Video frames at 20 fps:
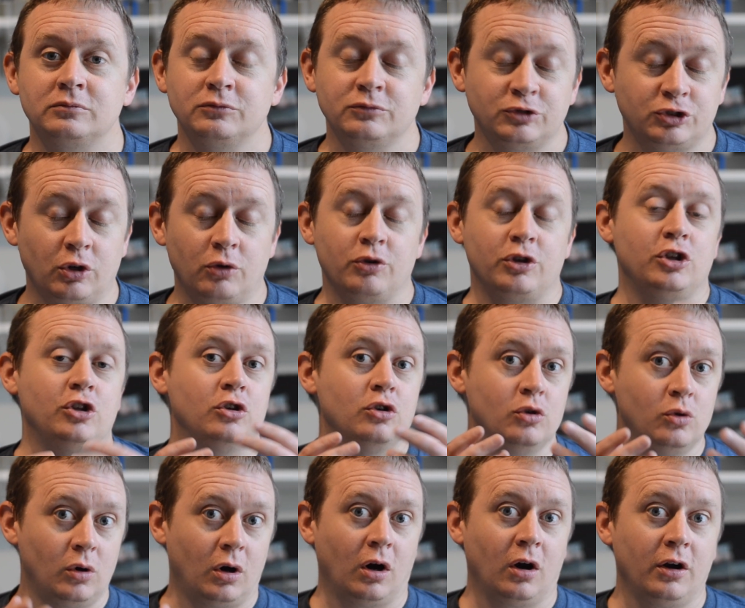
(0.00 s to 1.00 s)
So
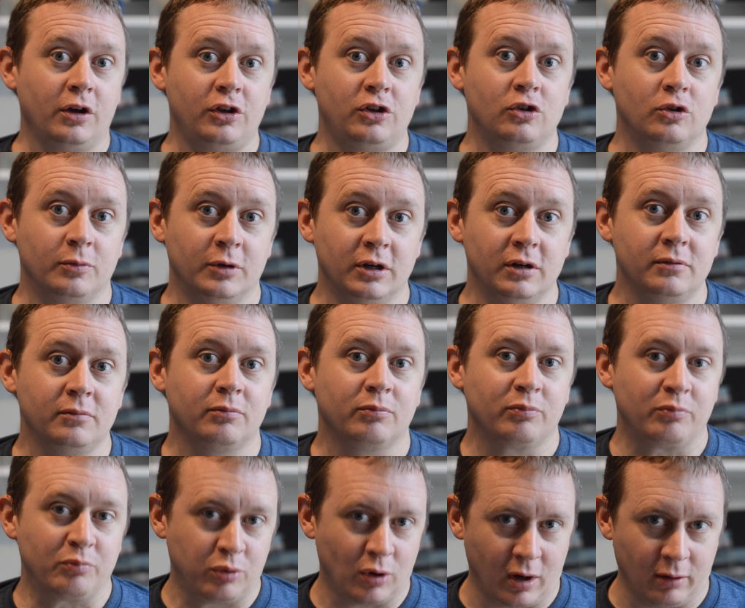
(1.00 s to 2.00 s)
you are a human,
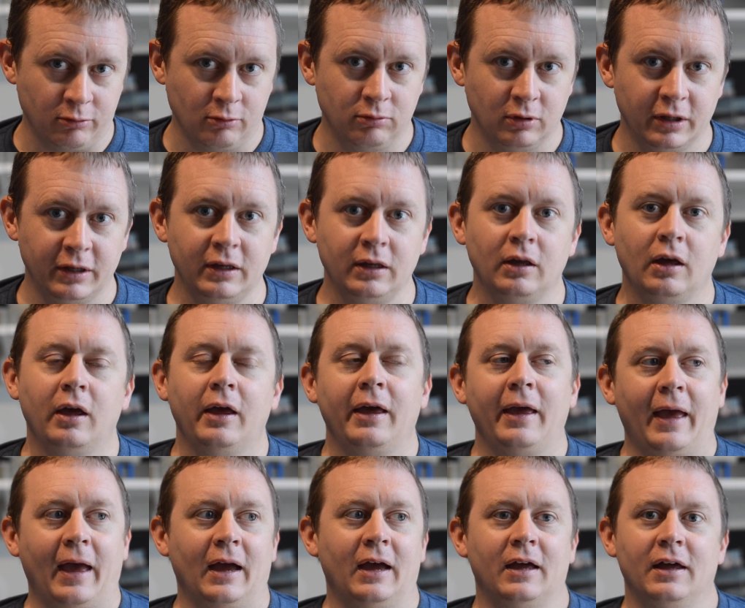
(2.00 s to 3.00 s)
probably,
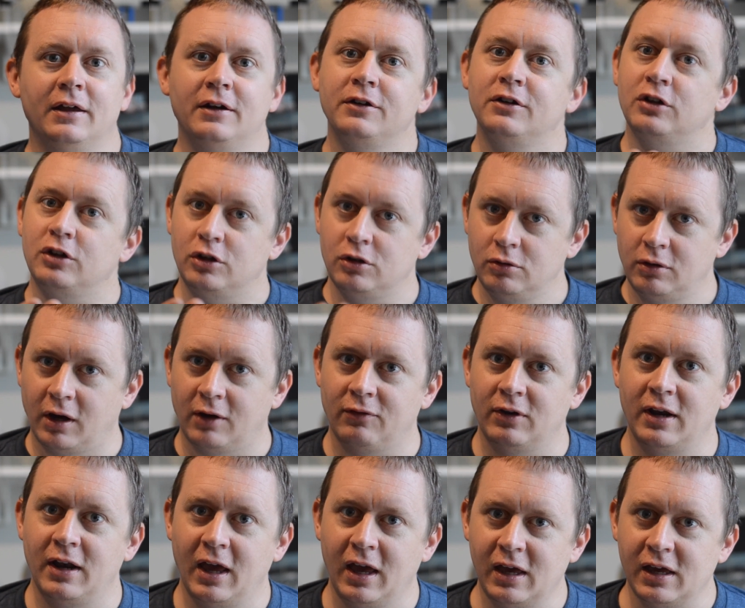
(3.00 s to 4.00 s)
and you have a
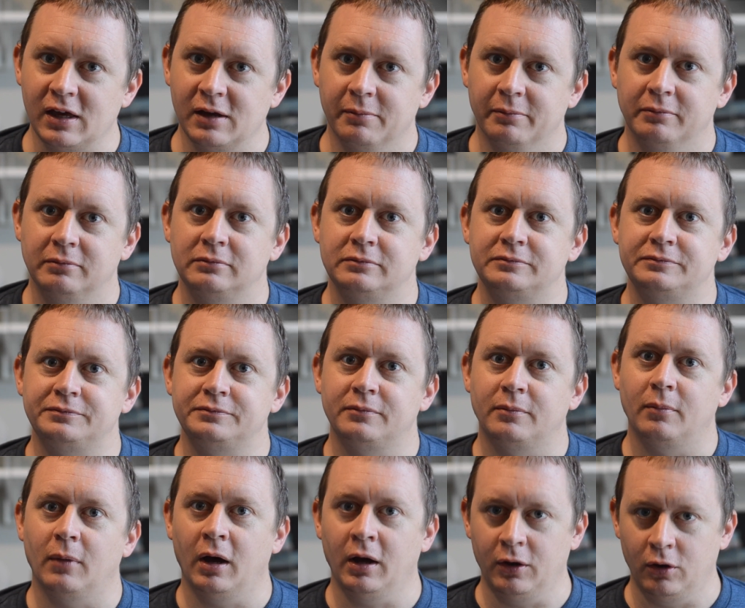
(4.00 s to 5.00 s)
name,
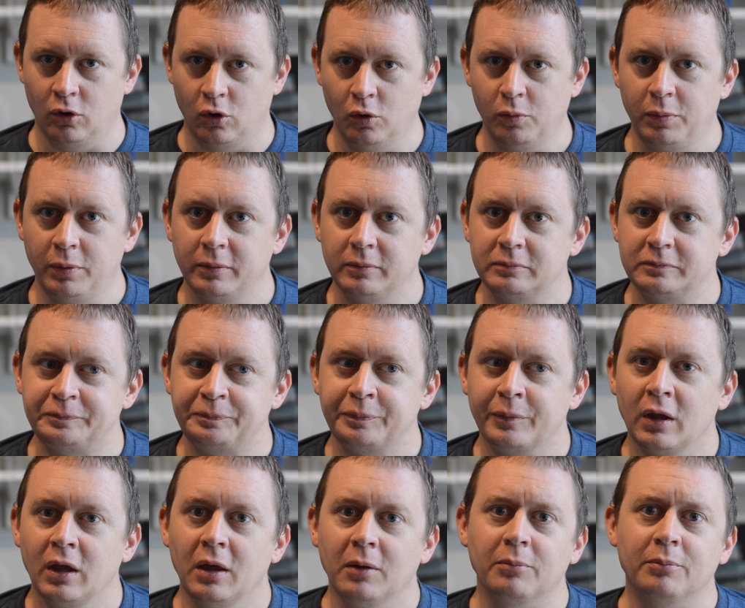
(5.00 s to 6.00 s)
I hope.
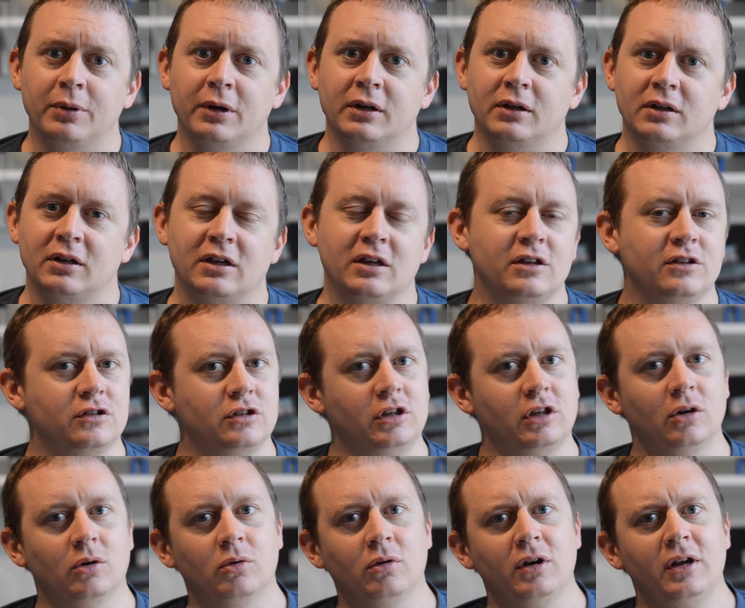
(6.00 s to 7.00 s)
But is
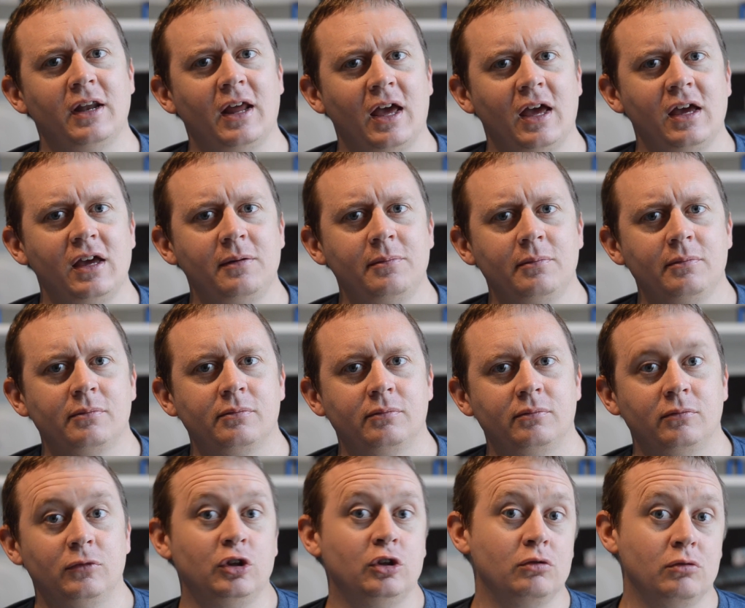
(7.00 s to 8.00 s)
your name
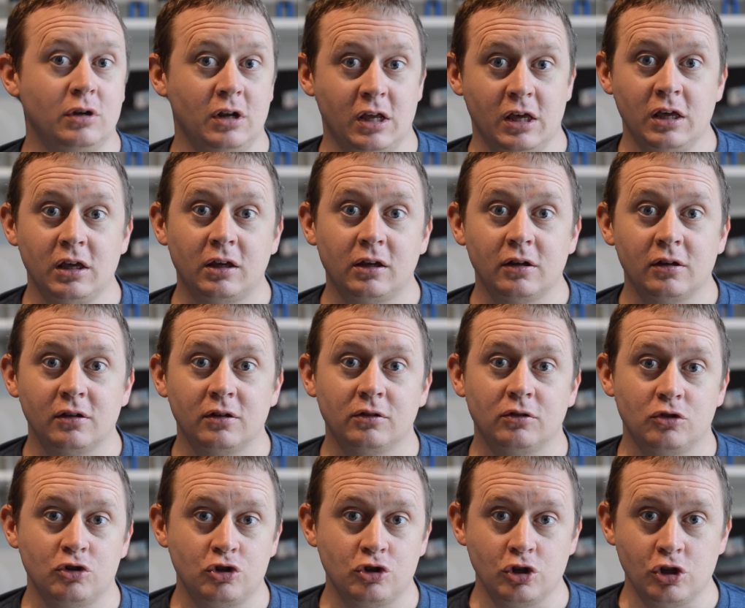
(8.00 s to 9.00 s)
unique
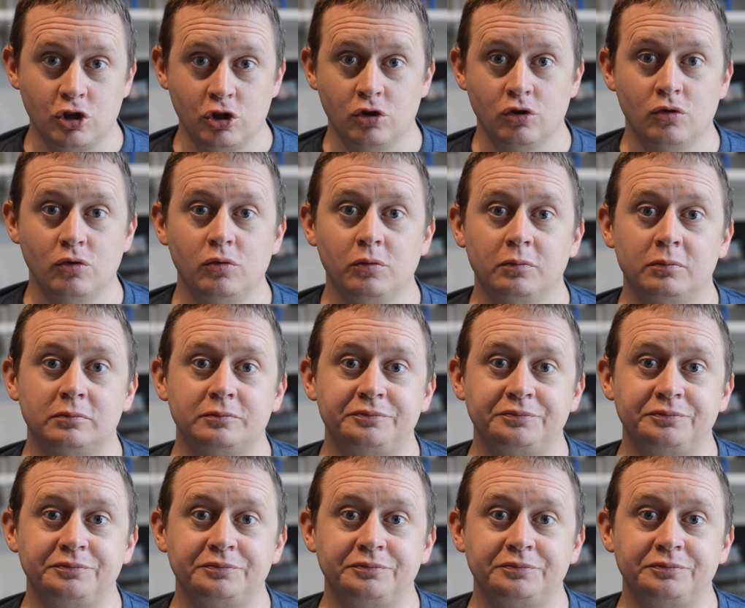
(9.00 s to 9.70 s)
to you?